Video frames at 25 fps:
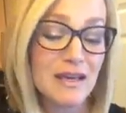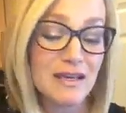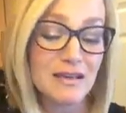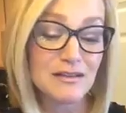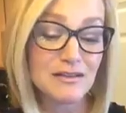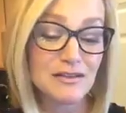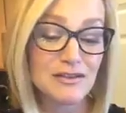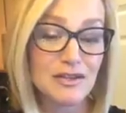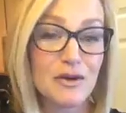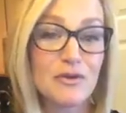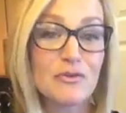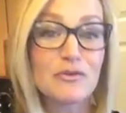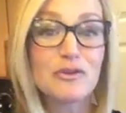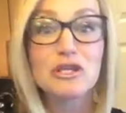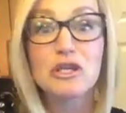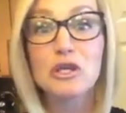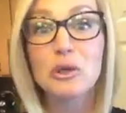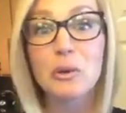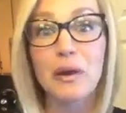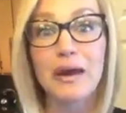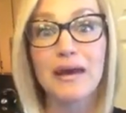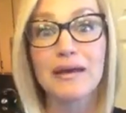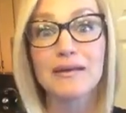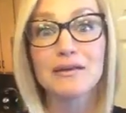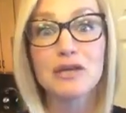don't
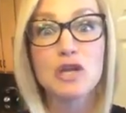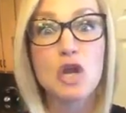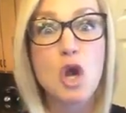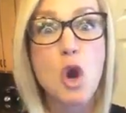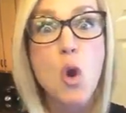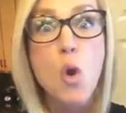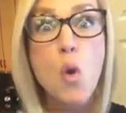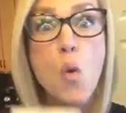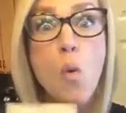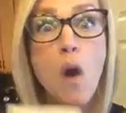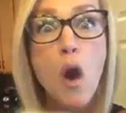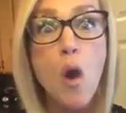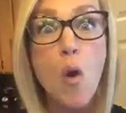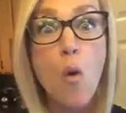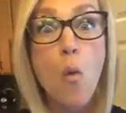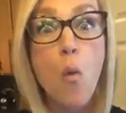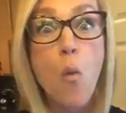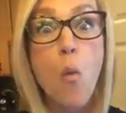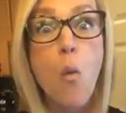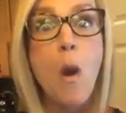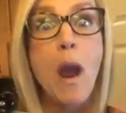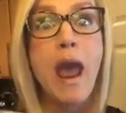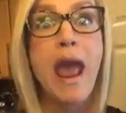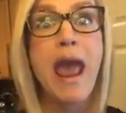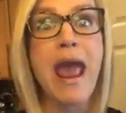do it. No
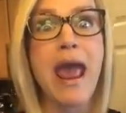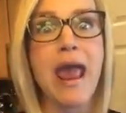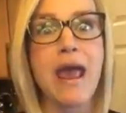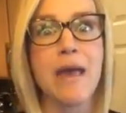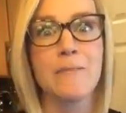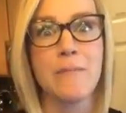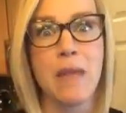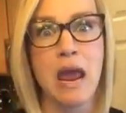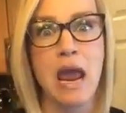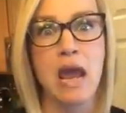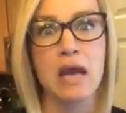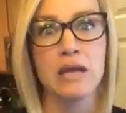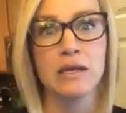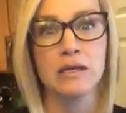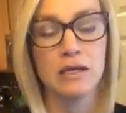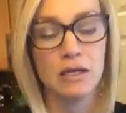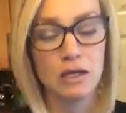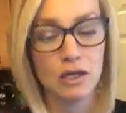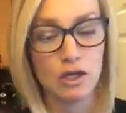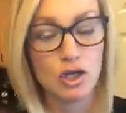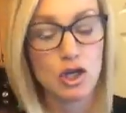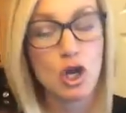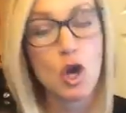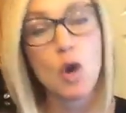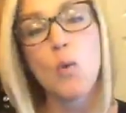way, man.
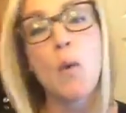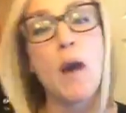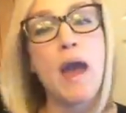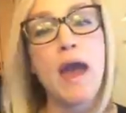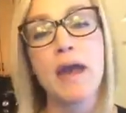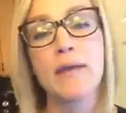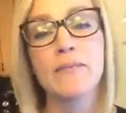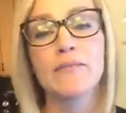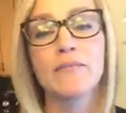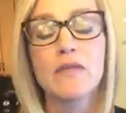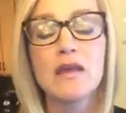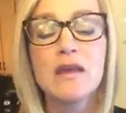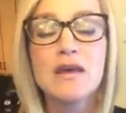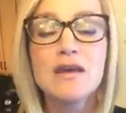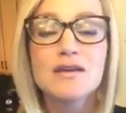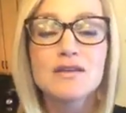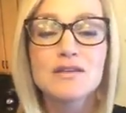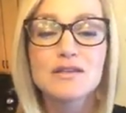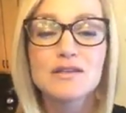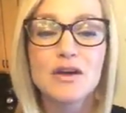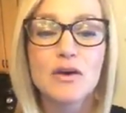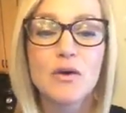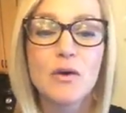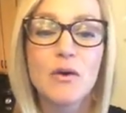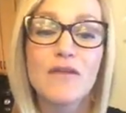No way.
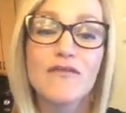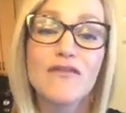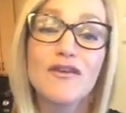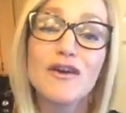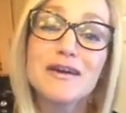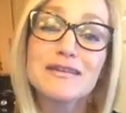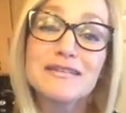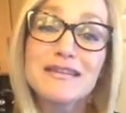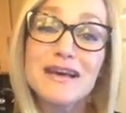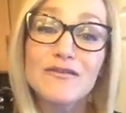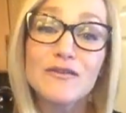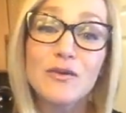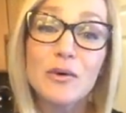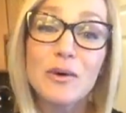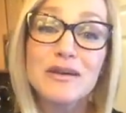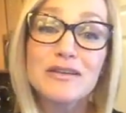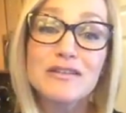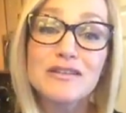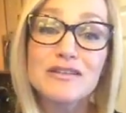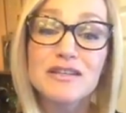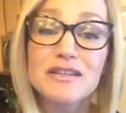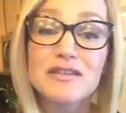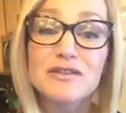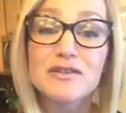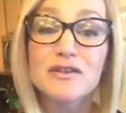So if you guys have
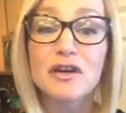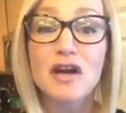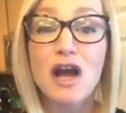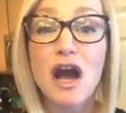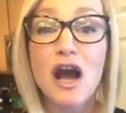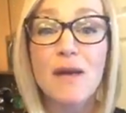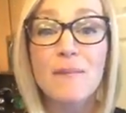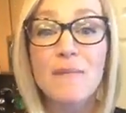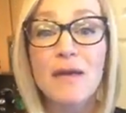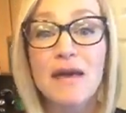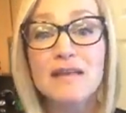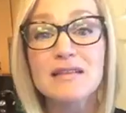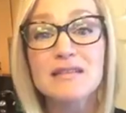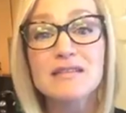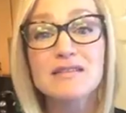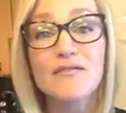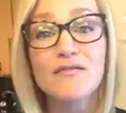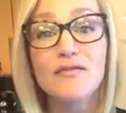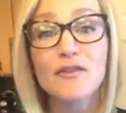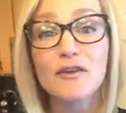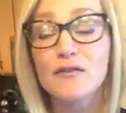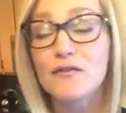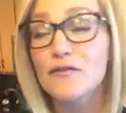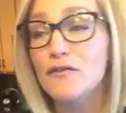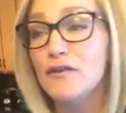questions or comments,
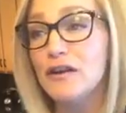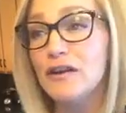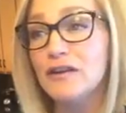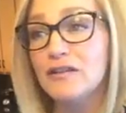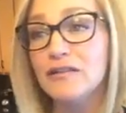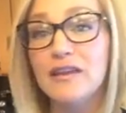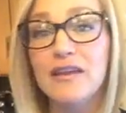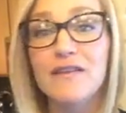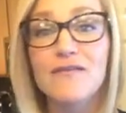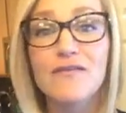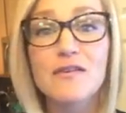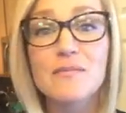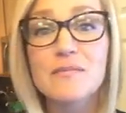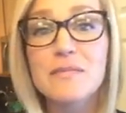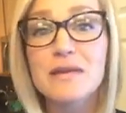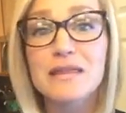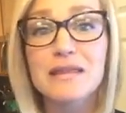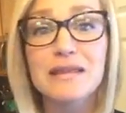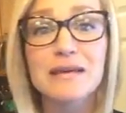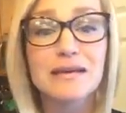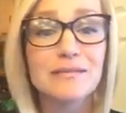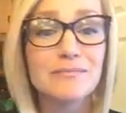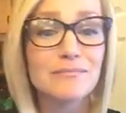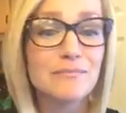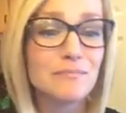feel free to leave them in
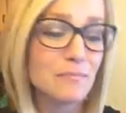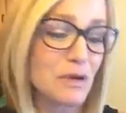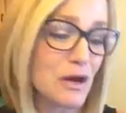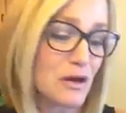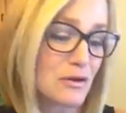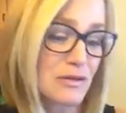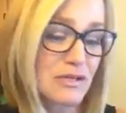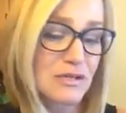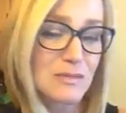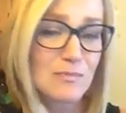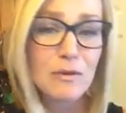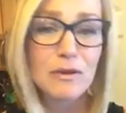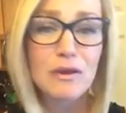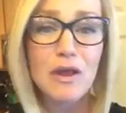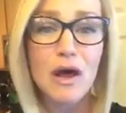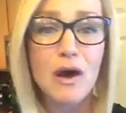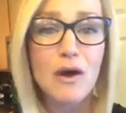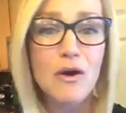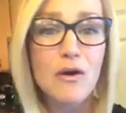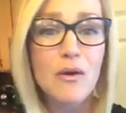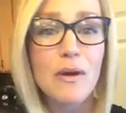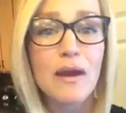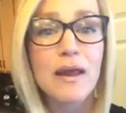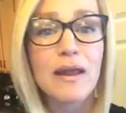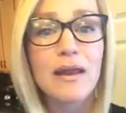the posts
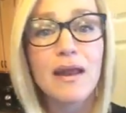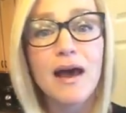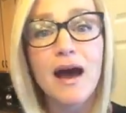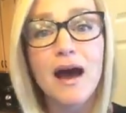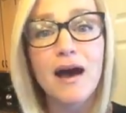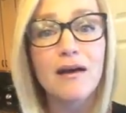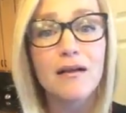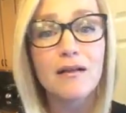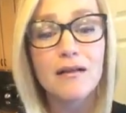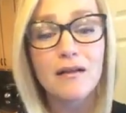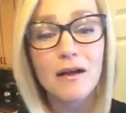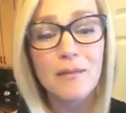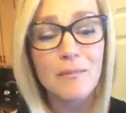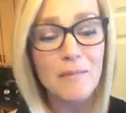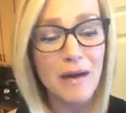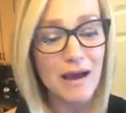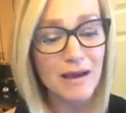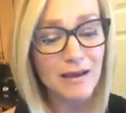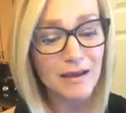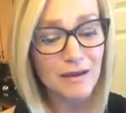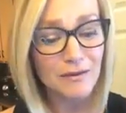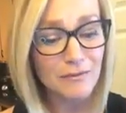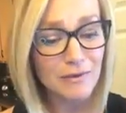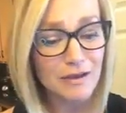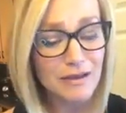below, and I'll come
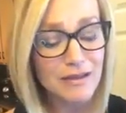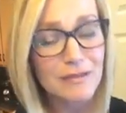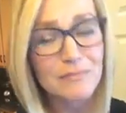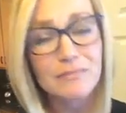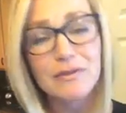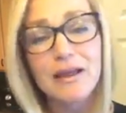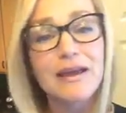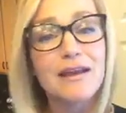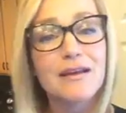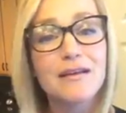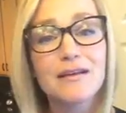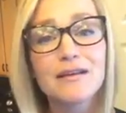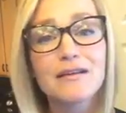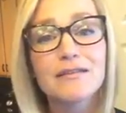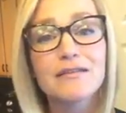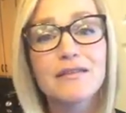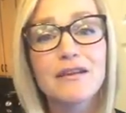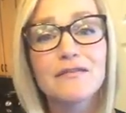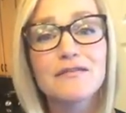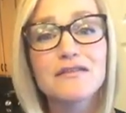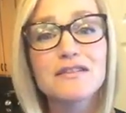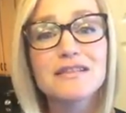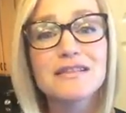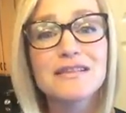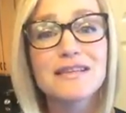back and read them later. I'd
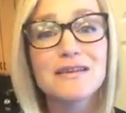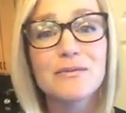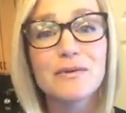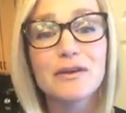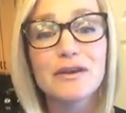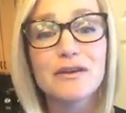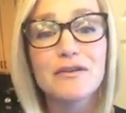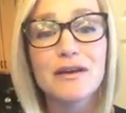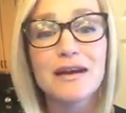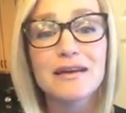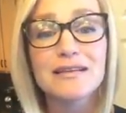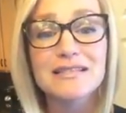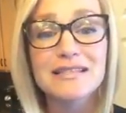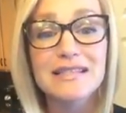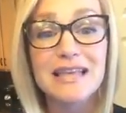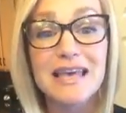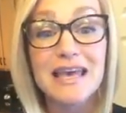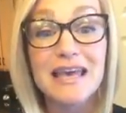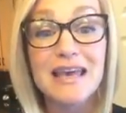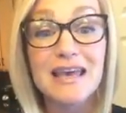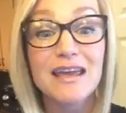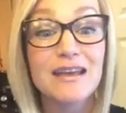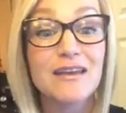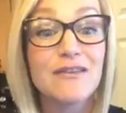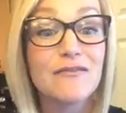love to see what you guys
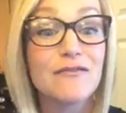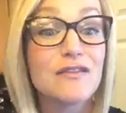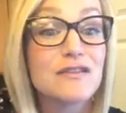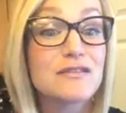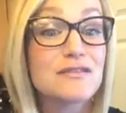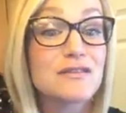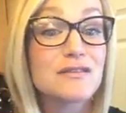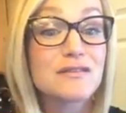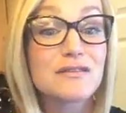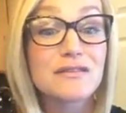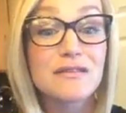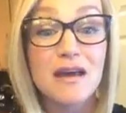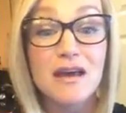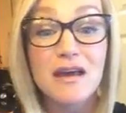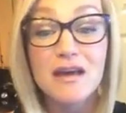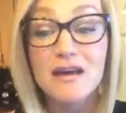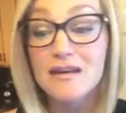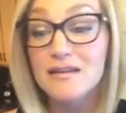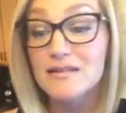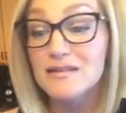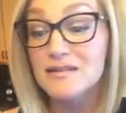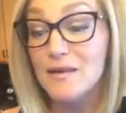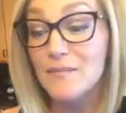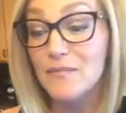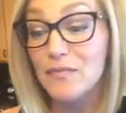think. And if this is
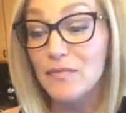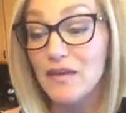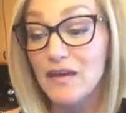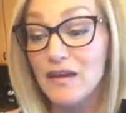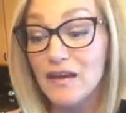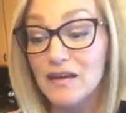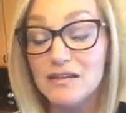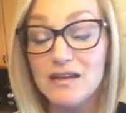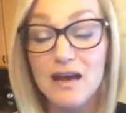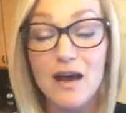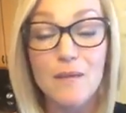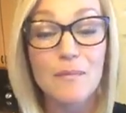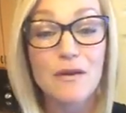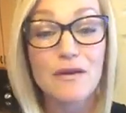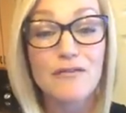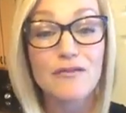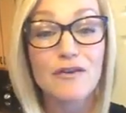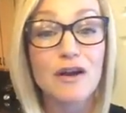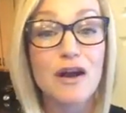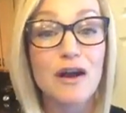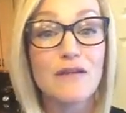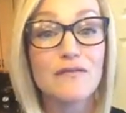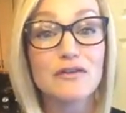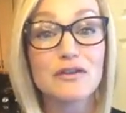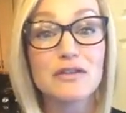a topic for
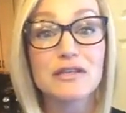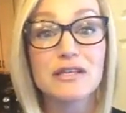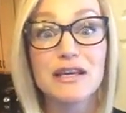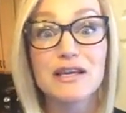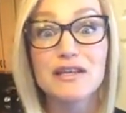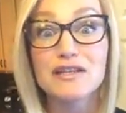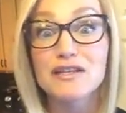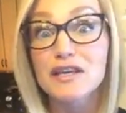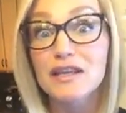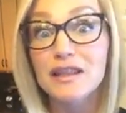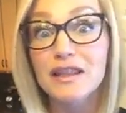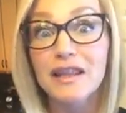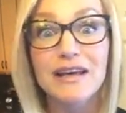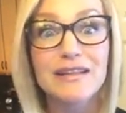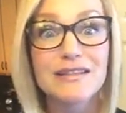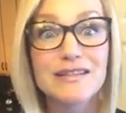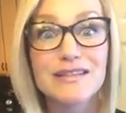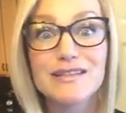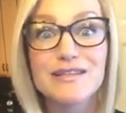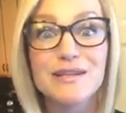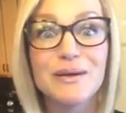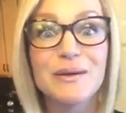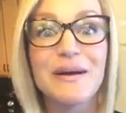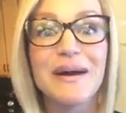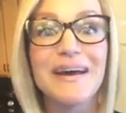conversation, let's
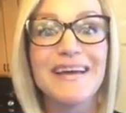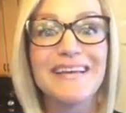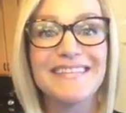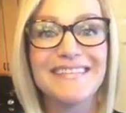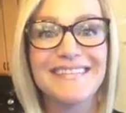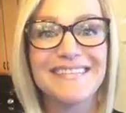do it.